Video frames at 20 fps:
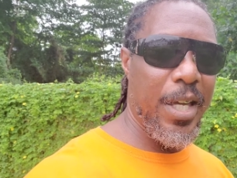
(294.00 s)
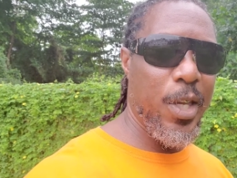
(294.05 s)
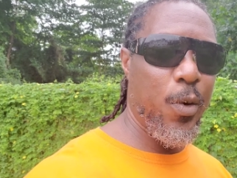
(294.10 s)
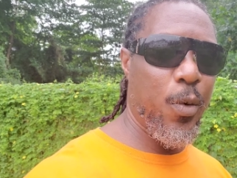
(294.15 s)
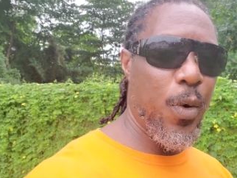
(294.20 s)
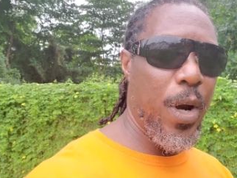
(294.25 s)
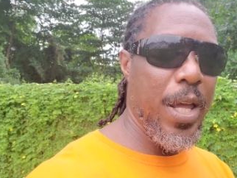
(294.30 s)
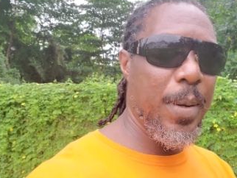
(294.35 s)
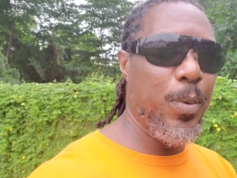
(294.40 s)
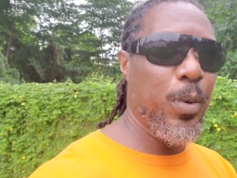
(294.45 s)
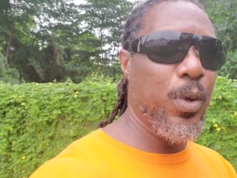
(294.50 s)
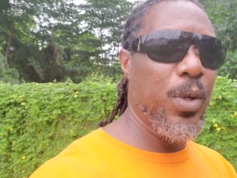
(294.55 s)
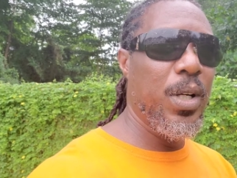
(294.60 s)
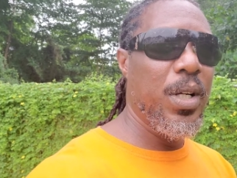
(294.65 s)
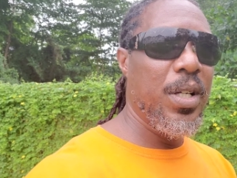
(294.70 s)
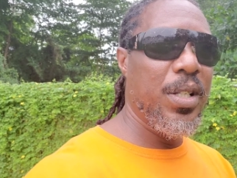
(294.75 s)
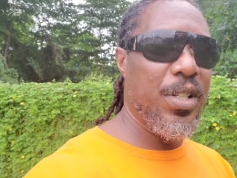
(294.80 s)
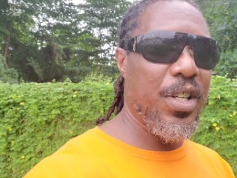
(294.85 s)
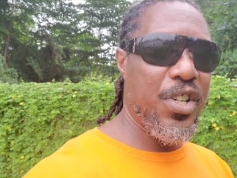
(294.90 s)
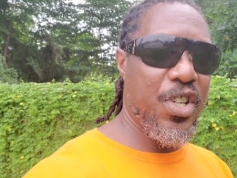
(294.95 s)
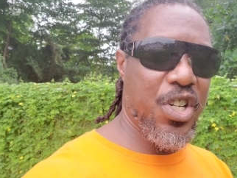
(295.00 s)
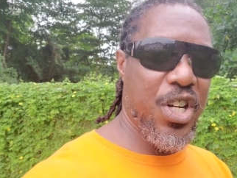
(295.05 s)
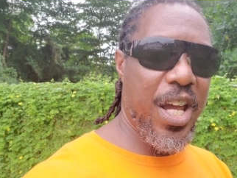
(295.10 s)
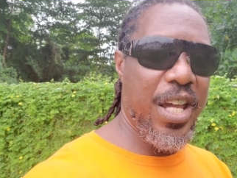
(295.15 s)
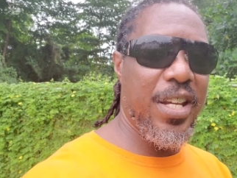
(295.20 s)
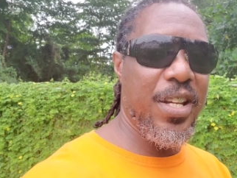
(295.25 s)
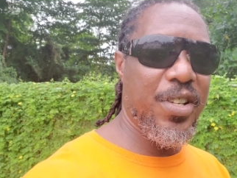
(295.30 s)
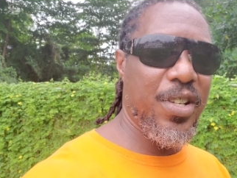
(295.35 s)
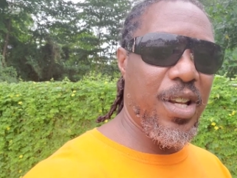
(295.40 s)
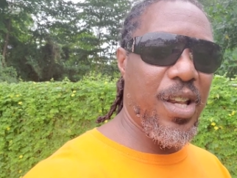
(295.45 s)
and you're able to
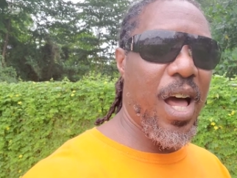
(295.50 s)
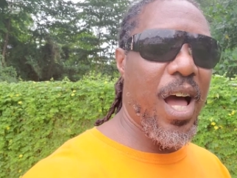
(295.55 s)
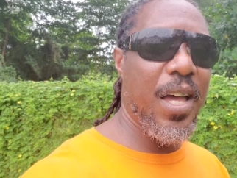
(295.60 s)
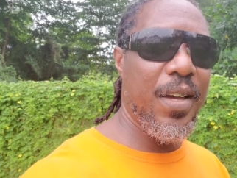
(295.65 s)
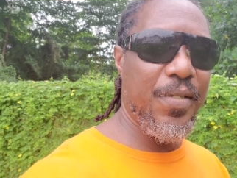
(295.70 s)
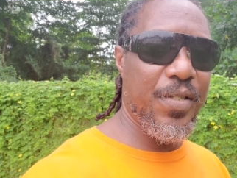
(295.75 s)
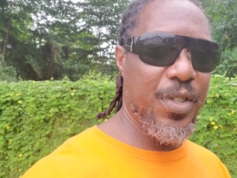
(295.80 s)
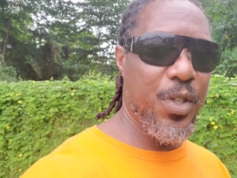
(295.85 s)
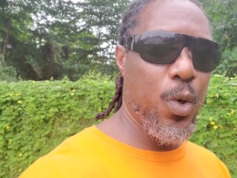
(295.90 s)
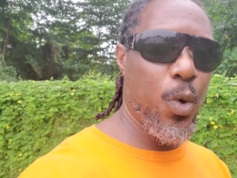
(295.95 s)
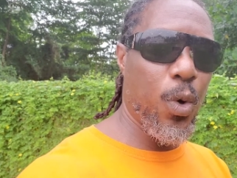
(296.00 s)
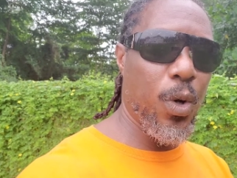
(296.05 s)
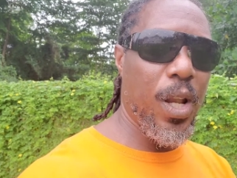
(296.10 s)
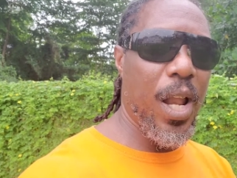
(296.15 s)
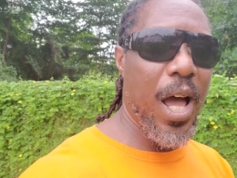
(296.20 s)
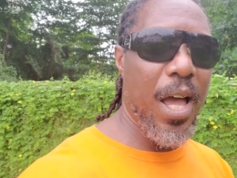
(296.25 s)
change lives, your